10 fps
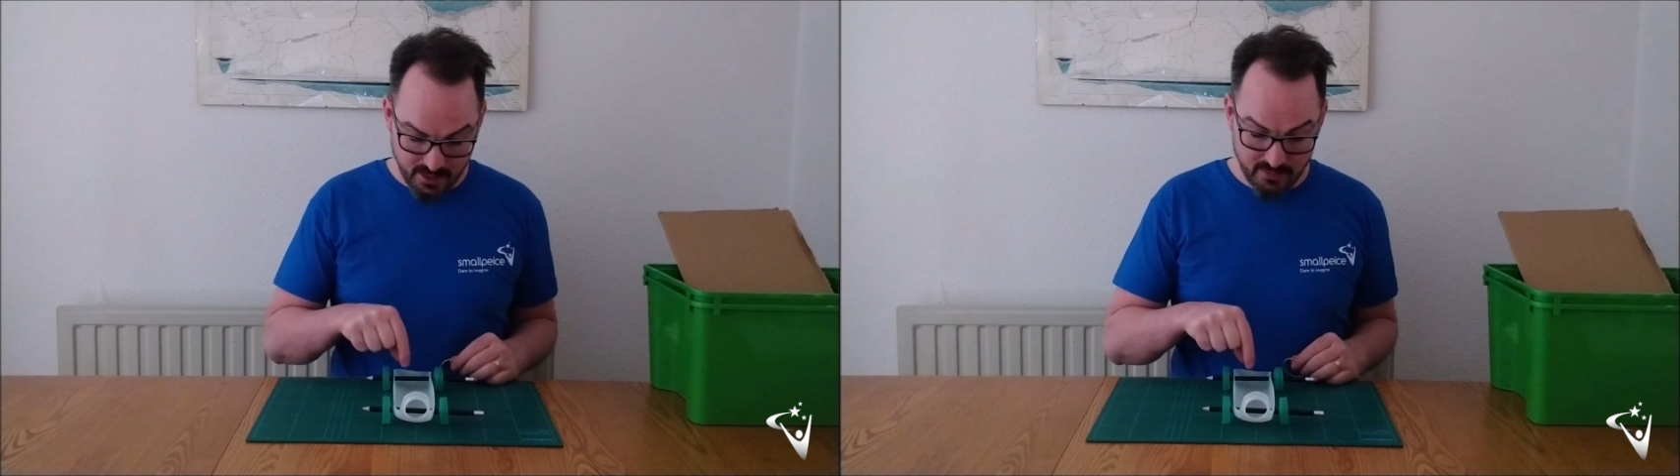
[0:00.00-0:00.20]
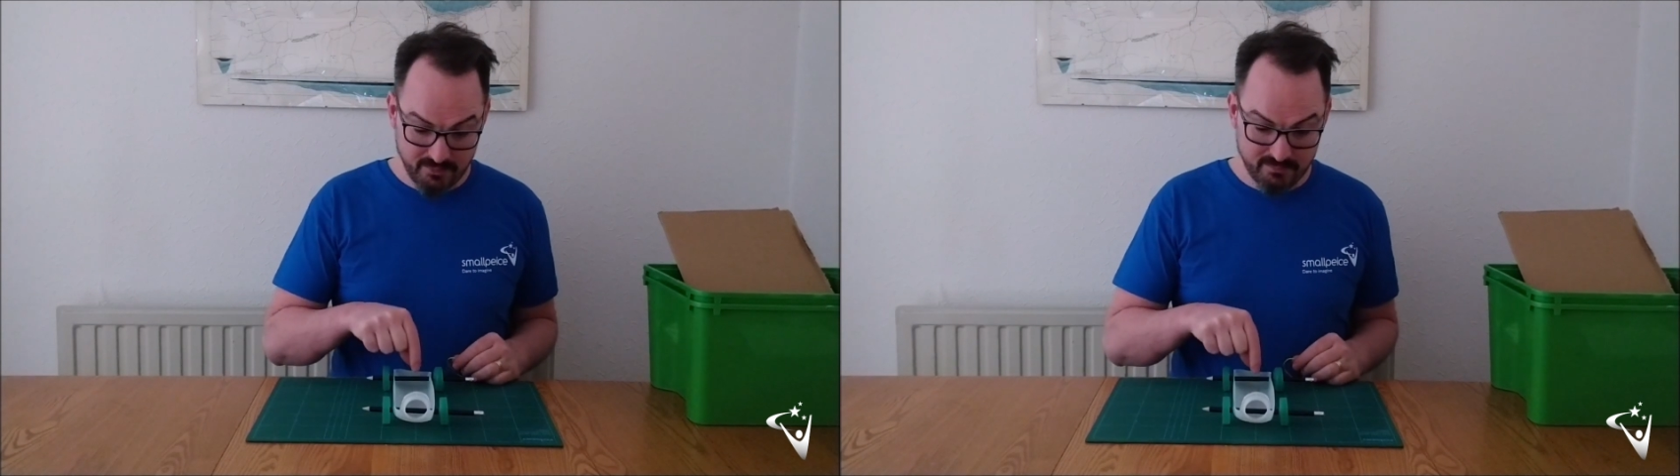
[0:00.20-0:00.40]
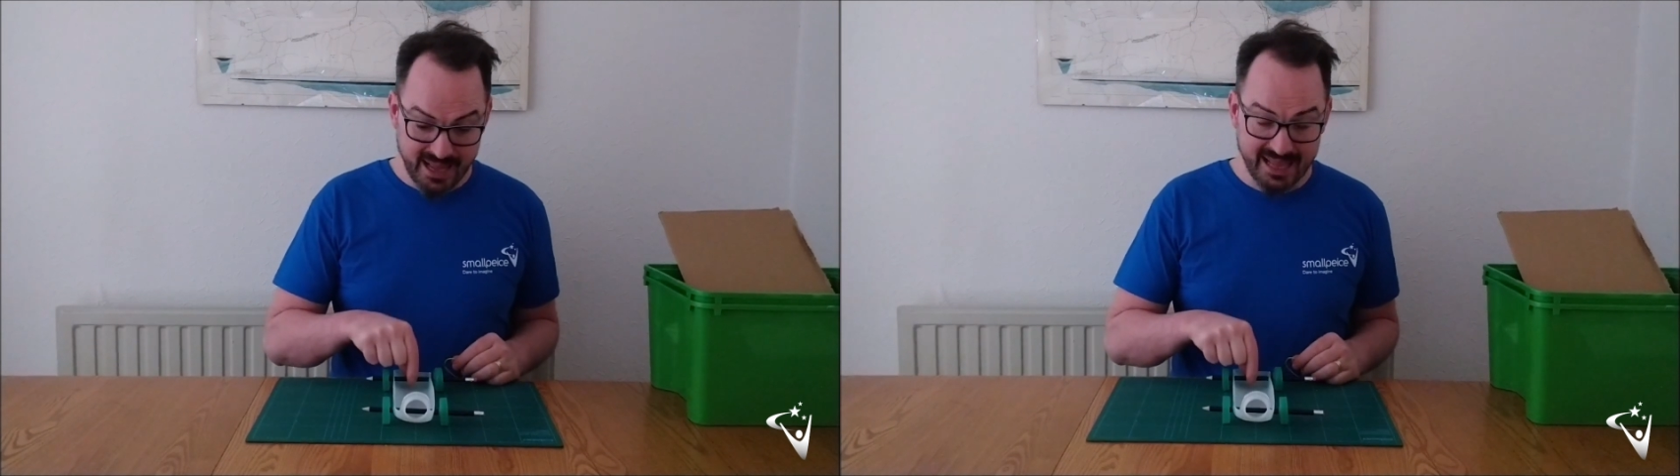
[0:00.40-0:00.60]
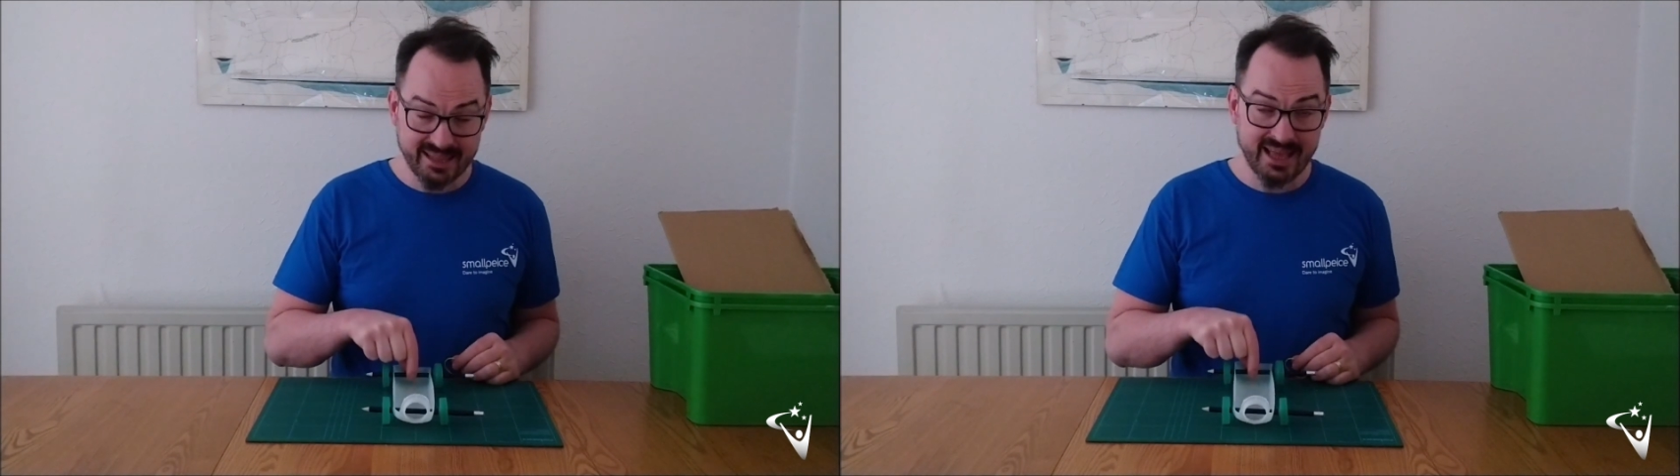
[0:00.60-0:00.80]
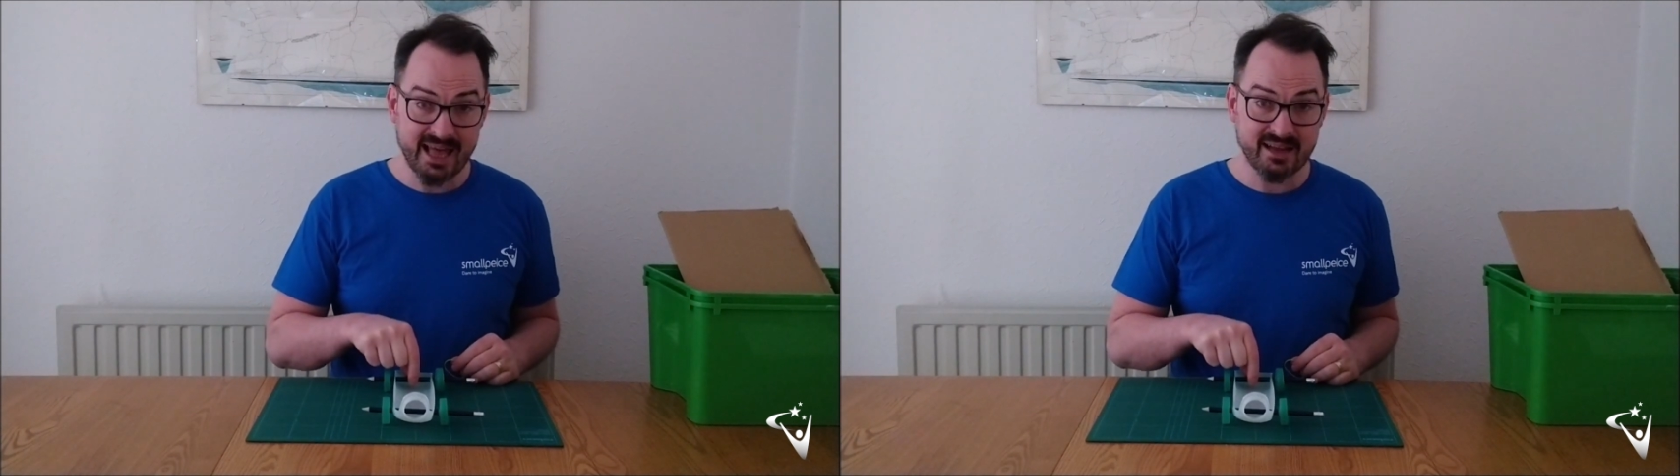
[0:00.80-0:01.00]
The back
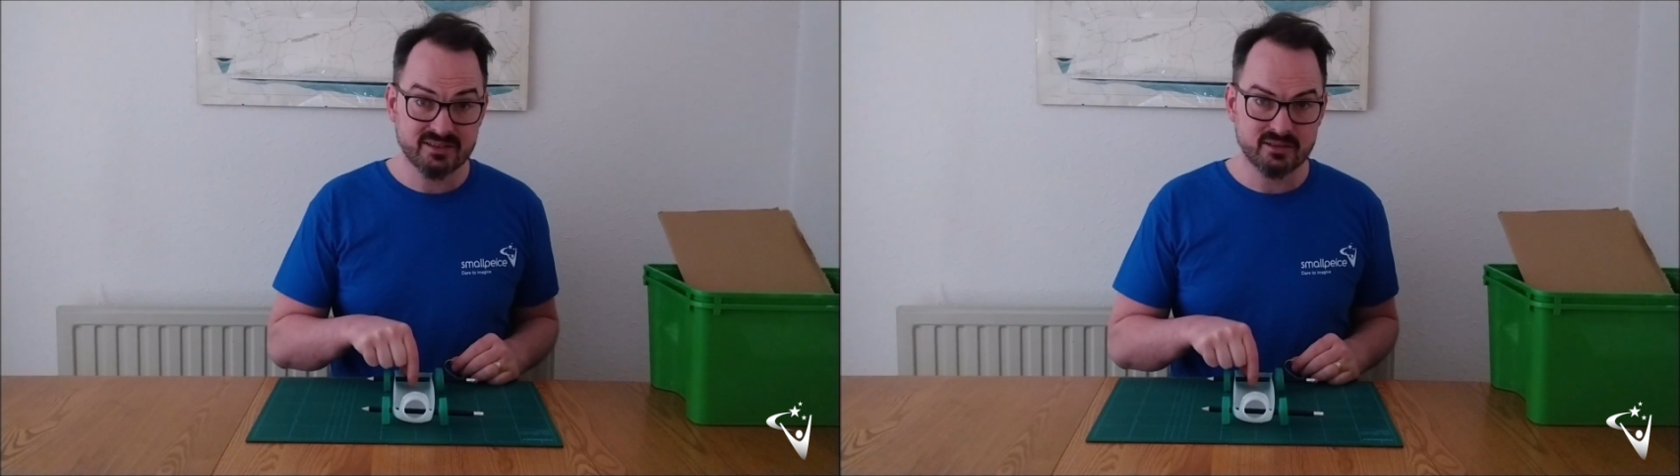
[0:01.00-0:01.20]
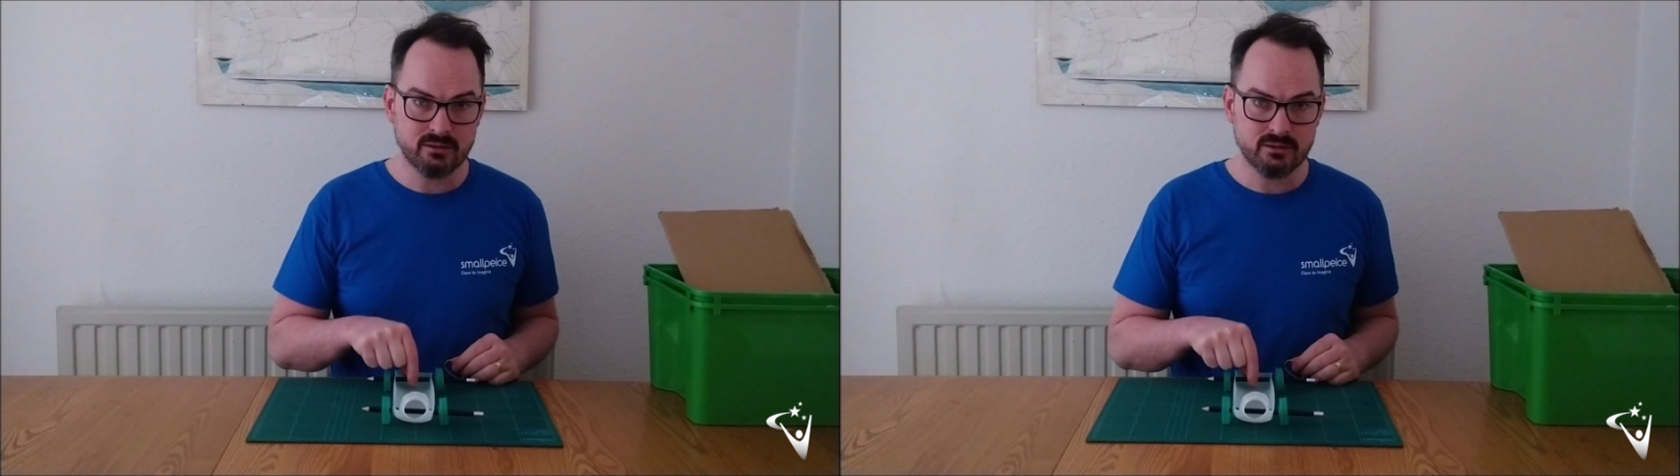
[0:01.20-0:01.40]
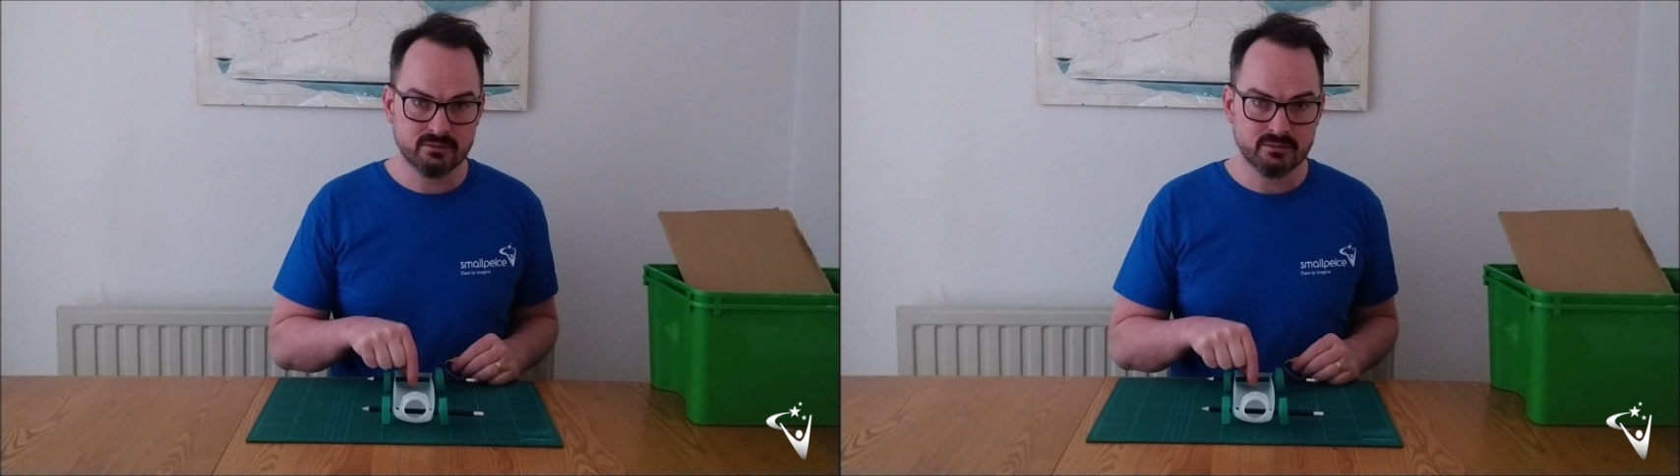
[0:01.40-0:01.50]
axle